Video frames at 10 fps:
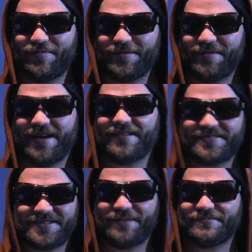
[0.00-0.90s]
put them out.
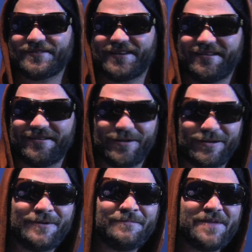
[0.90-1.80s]
Same scenario.
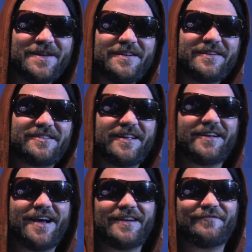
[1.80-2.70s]
So then
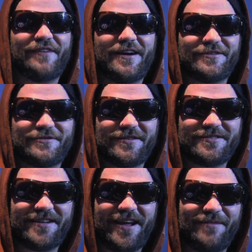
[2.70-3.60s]
9 fire trucks
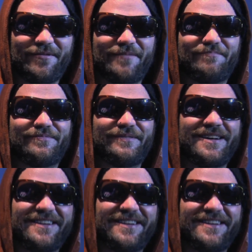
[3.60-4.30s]
came up.